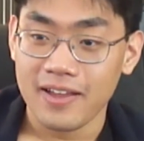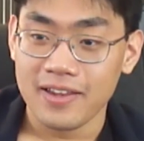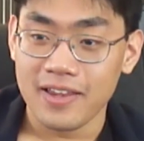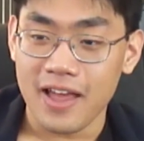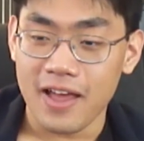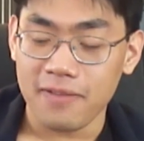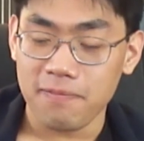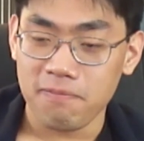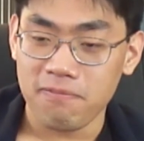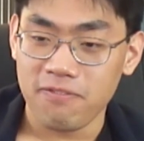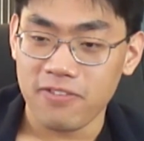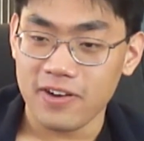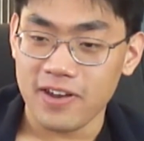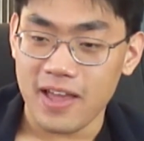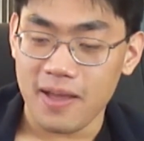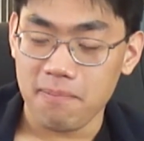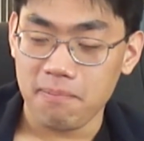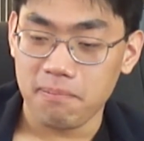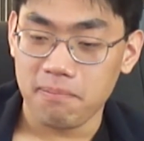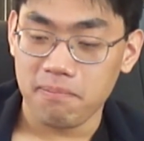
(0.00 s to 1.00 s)
Not for
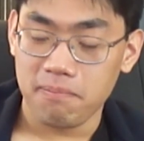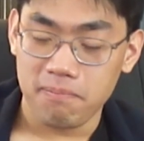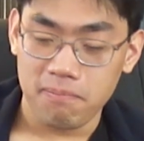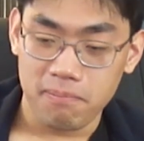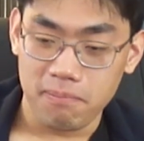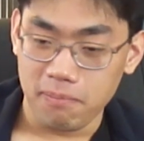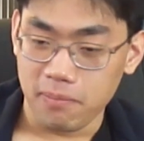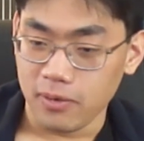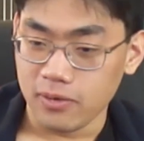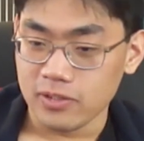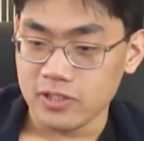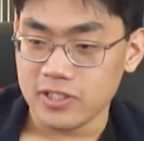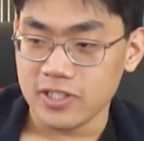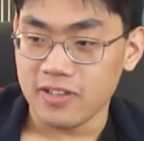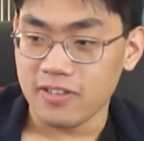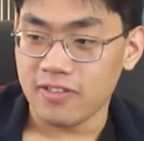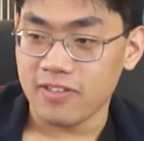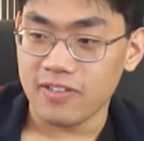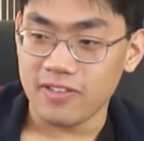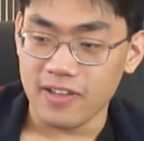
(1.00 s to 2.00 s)
that
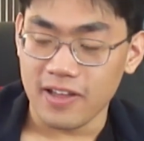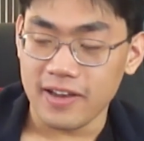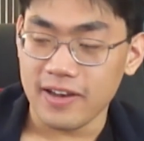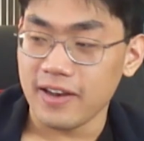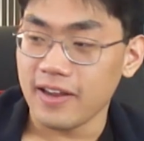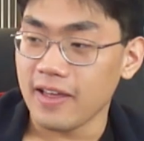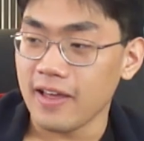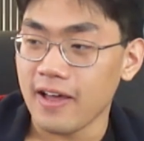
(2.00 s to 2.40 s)
bullshit son.